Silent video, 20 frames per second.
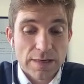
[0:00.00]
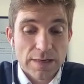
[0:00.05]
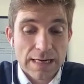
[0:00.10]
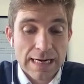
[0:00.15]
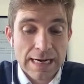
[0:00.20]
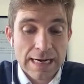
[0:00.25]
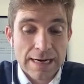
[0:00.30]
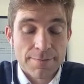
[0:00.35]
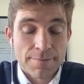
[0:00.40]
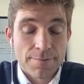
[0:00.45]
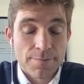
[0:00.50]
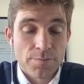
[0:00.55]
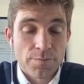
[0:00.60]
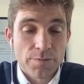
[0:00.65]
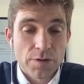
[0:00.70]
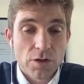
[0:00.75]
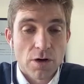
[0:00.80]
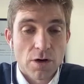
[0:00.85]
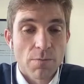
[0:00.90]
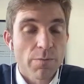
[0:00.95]

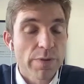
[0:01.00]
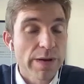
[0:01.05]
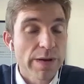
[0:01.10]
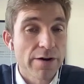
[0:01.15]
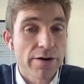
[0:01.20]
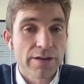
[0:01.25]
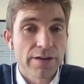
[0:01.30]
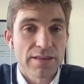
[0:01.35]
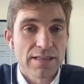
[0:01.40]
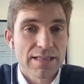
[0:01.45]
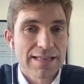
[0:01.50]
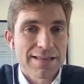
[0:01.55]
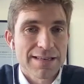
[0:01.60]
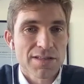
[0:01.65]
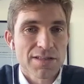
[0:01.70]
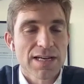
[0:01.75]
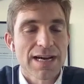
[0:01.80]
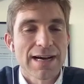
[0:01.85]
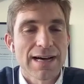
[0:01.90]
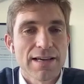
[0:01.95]
comparing the
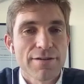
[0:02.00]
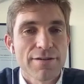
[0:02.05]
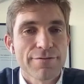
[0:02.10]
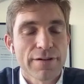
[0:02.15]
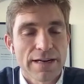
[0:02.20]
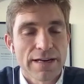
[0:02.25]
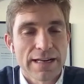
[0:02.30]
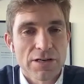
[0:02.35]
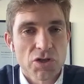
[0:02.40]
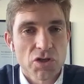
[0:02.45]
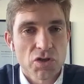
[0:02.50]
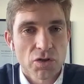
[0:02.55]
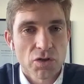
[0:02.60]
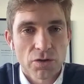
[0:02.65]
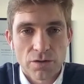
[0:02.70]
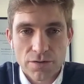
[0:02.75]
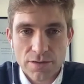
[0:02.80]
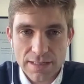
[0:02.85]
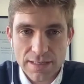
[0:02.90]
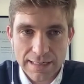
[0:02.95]
entire
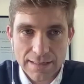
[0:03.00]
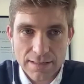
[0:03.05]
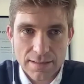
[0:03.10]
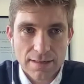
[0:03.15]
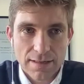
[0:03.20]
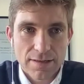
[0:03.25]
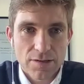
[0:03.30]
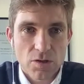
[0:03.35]
financial sector.